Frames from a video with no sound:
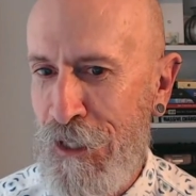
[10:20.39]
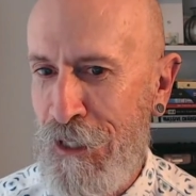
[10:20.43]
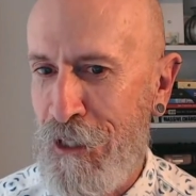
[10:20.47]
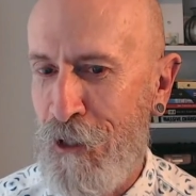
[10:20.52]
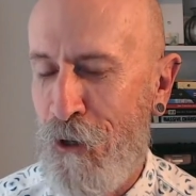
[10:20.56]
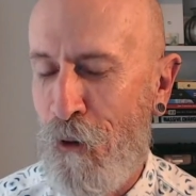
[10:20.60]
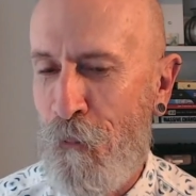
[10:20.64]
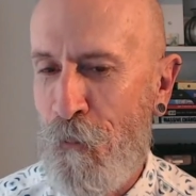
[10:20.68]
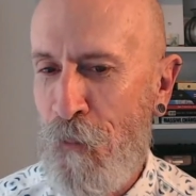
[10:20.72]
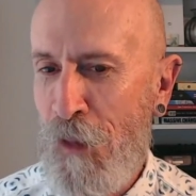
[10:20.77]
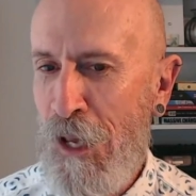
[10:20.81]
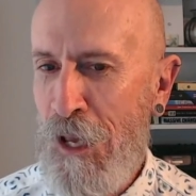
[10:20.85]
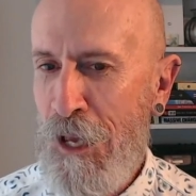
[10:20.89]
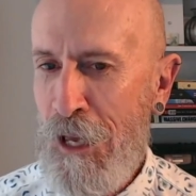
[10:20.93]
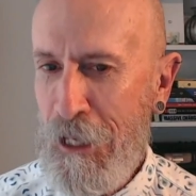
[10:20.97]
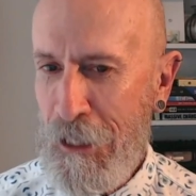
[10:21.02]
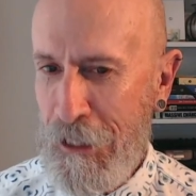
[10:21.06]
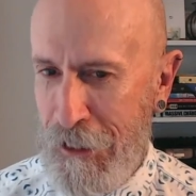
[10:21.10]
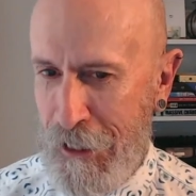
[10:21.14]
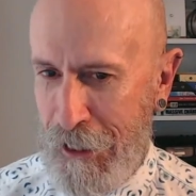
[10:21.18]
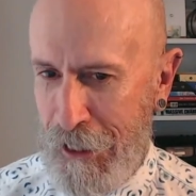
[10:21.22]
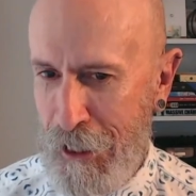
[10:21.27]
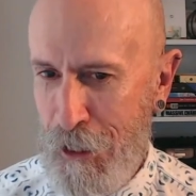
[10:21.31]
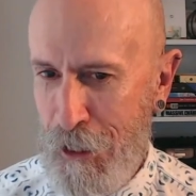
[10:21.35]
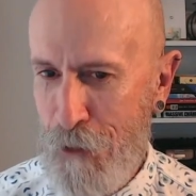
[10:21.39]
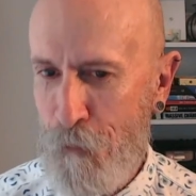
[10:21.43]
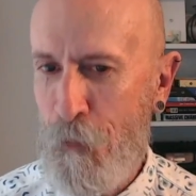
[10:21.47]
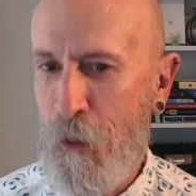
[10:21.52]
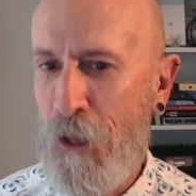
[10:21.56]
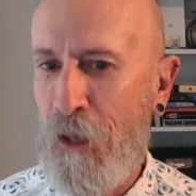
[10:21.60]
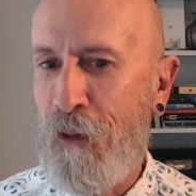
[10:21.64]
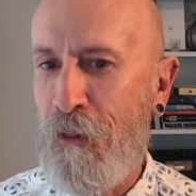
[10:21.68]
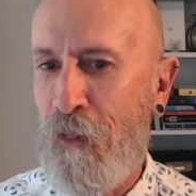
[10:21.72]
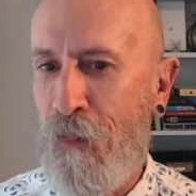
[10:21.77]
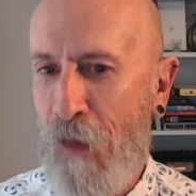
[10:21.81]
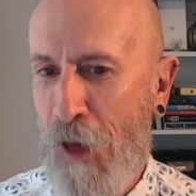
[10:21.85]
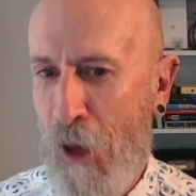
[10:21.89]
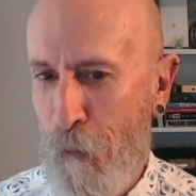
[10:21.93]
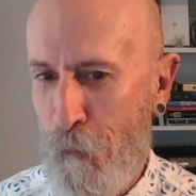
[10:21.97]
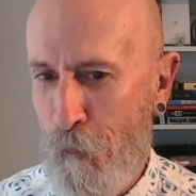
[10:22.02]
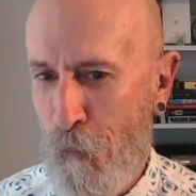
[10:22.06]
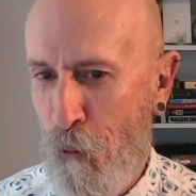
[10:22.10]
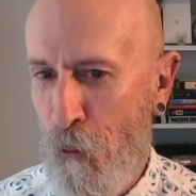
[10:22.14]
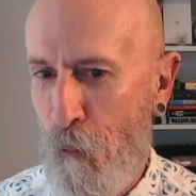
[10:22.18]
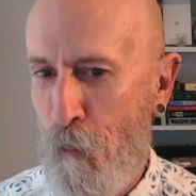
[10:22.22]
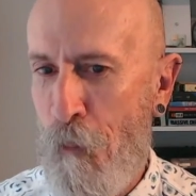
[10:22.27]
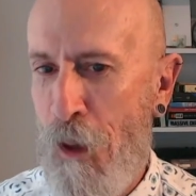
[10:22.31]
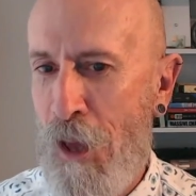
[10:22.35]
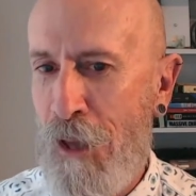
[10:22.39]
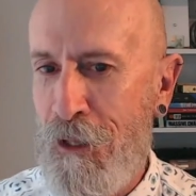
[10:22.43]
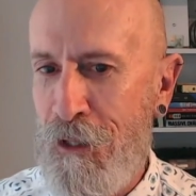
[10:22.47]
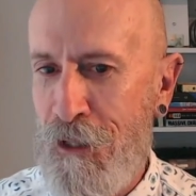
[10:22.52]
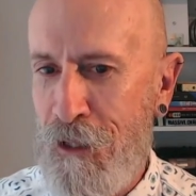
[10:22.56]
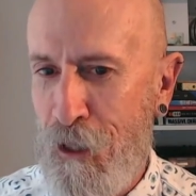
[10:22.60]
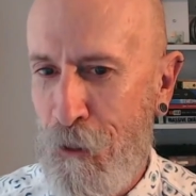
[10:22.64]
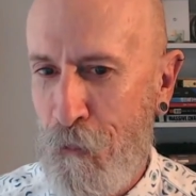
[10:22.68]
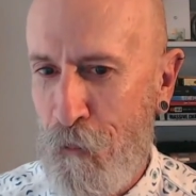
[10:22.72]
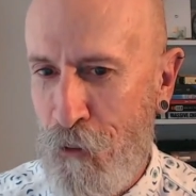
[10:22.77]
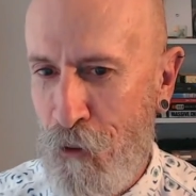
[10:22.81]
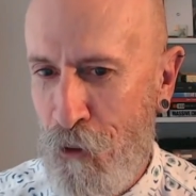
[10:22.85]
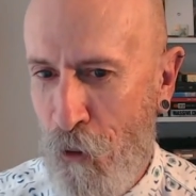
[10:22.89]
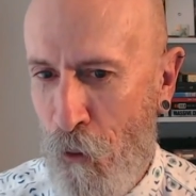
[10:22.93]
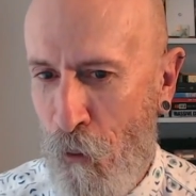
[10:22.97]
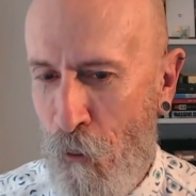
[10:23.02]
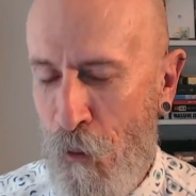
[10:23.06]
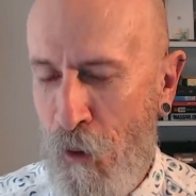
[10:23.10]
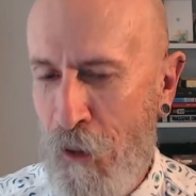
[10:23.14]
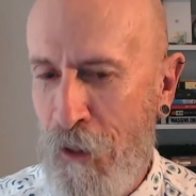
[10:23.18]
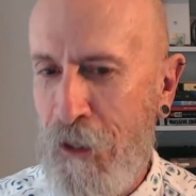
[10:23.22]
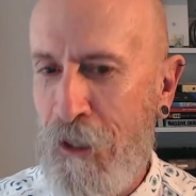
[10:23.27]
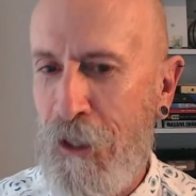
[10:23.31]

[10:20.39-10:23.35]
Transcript: So keeping that momentum going,